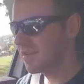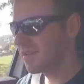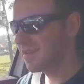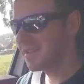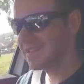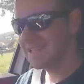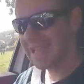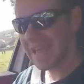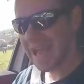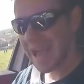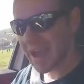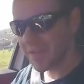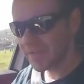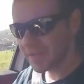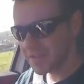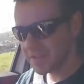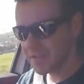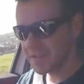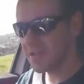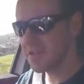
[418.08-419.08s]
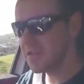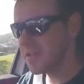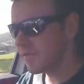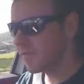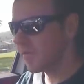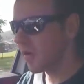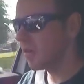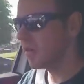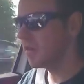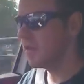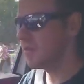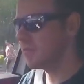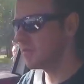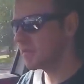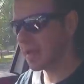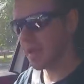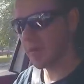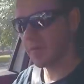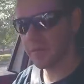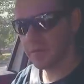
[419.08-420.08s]
So you have to turn the volume
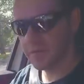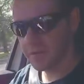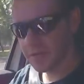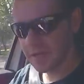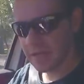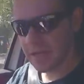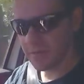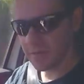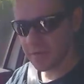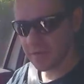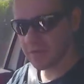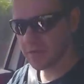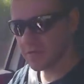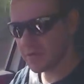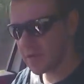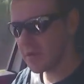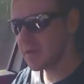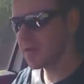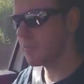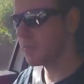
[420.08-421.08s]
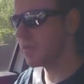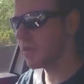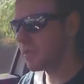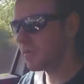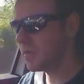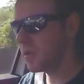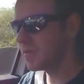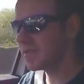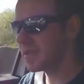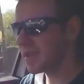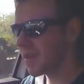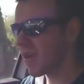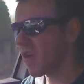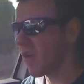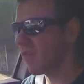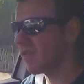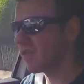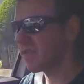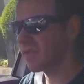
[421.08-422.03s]
down to keep the screen on but the music off.